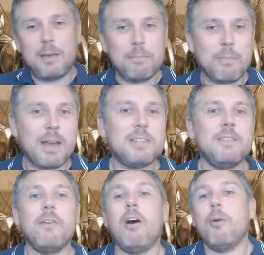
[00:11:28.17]
a
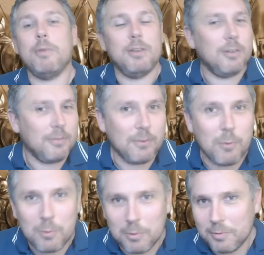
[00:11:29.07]
massive army of
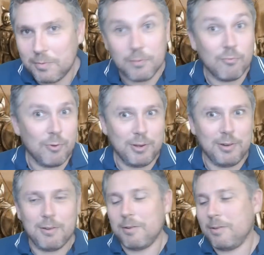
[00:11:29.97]
all of the Rhoynar.
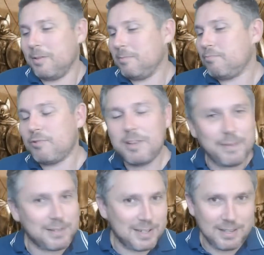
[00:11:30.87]

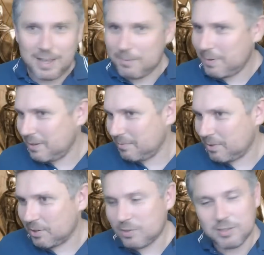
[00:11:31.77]
Previously, they'd been
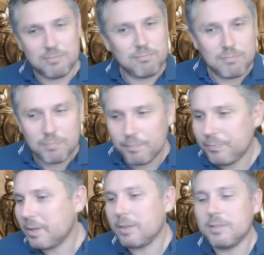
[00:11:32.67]
just
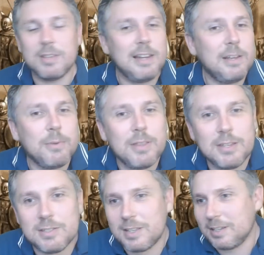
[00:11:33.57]
dealing with
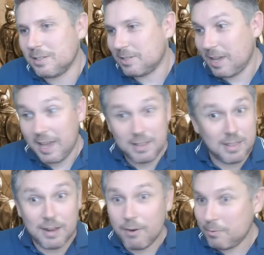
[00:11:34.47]
these things
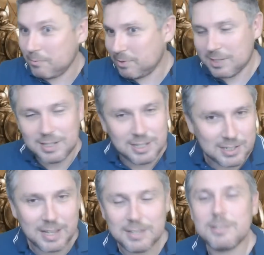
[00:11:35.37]
in their own city
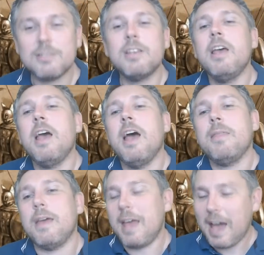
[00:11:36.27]
states.
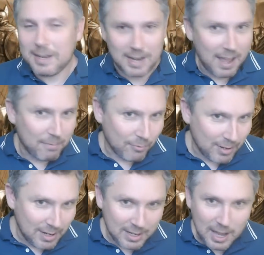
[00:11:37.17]
They hadn't ever
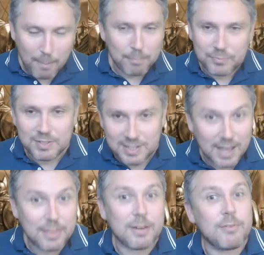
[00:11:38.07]
really come
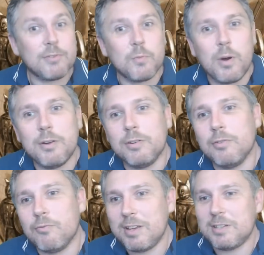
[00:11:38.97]
together as one
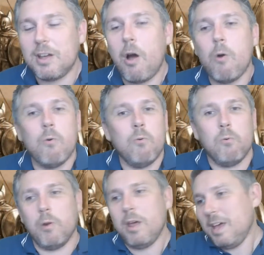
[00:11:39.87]
great
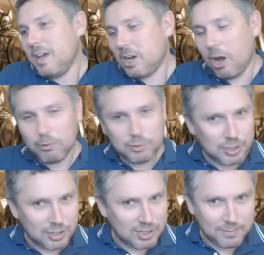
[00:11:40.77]
whole
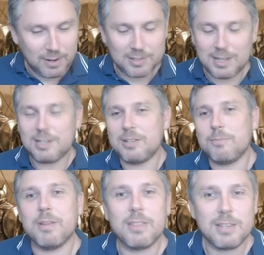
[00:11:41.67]
culture,
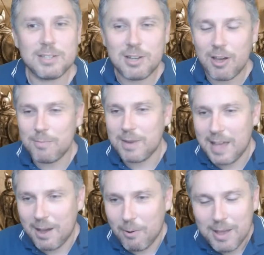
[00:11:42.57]
civilization, but this time
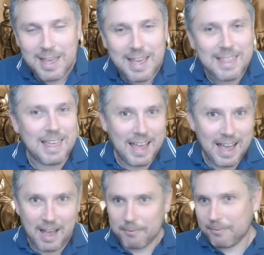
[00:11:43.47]
now they
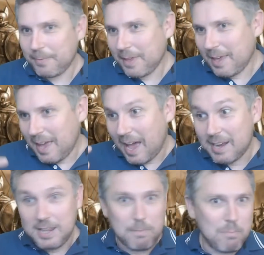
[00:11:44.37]
have.
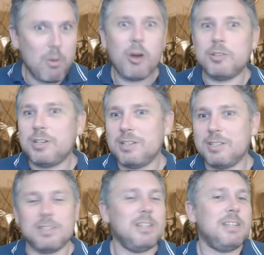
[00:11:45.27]
And he
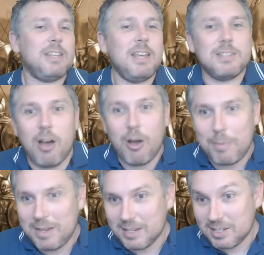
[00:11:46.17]
marches this his
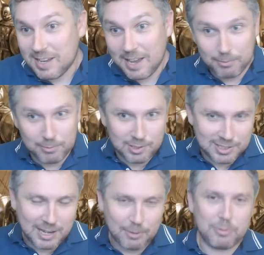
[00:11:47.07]
army down
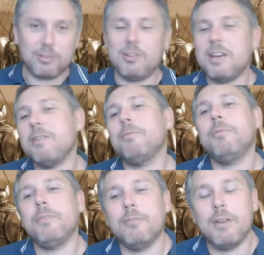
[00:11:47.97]
south,
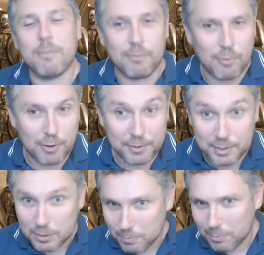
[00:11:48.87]
down the River Rhoyne
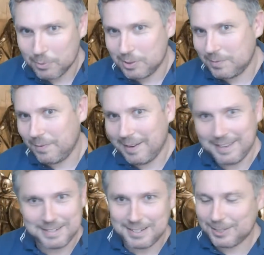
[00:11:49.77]
towards
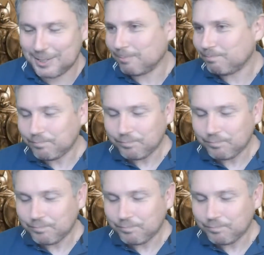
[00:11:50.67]
Volantis